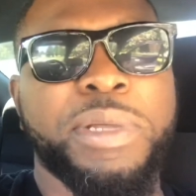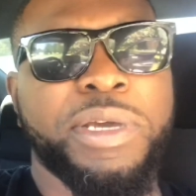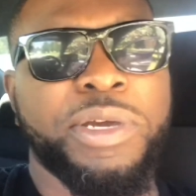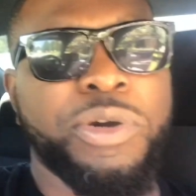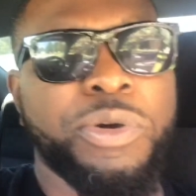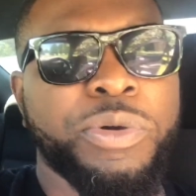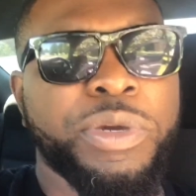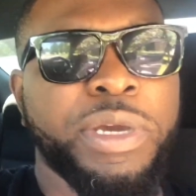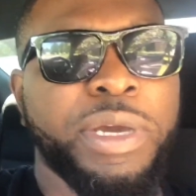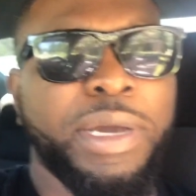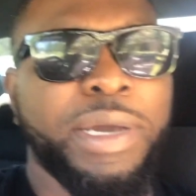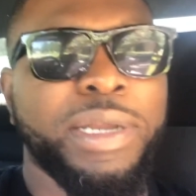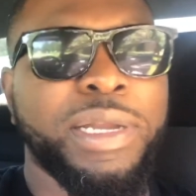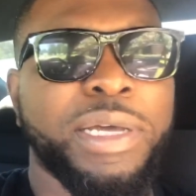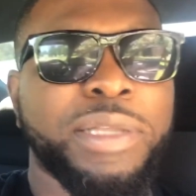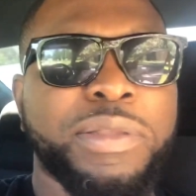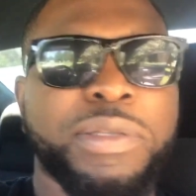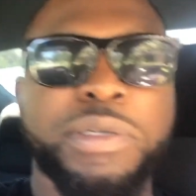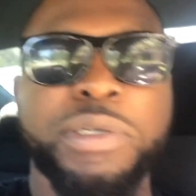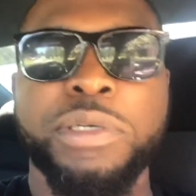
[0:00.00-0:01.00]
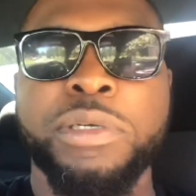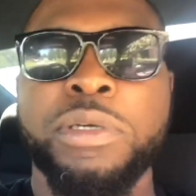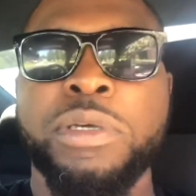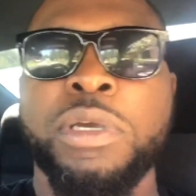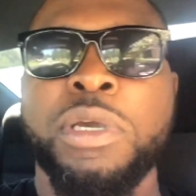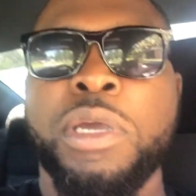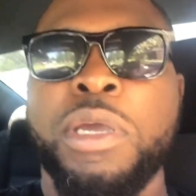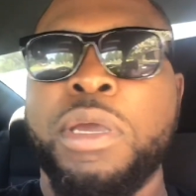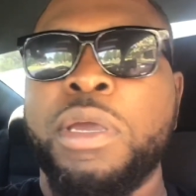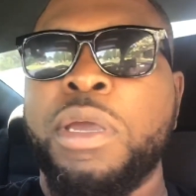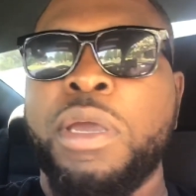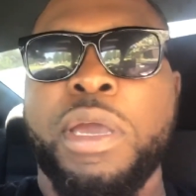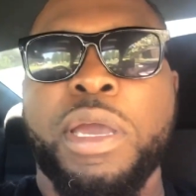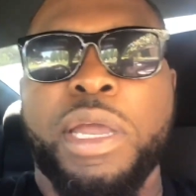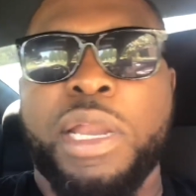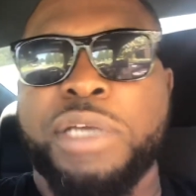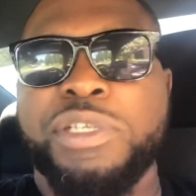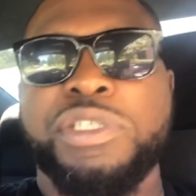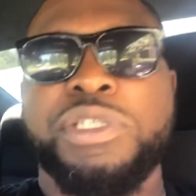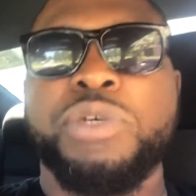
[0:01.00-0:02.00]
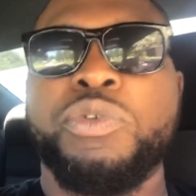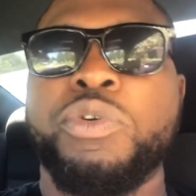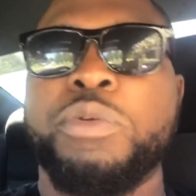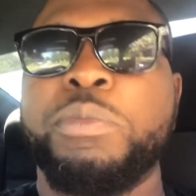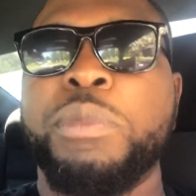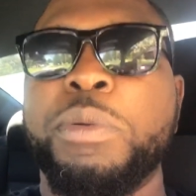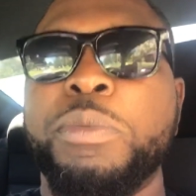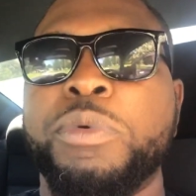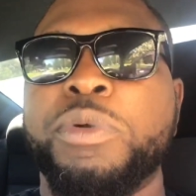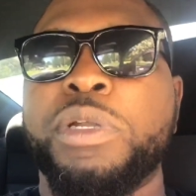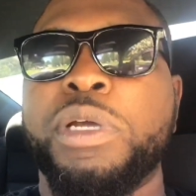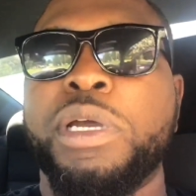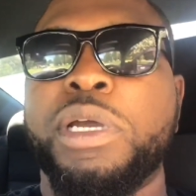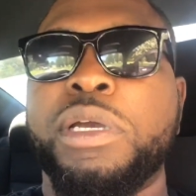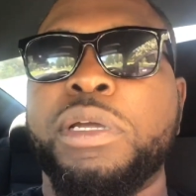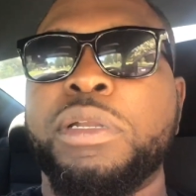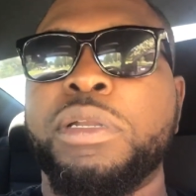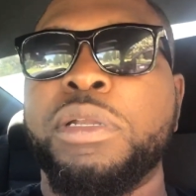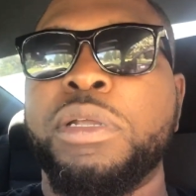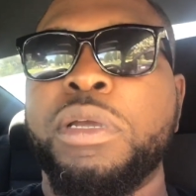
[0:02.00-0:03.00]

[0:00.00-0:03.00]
the Hellcat, I think. And I still remember that.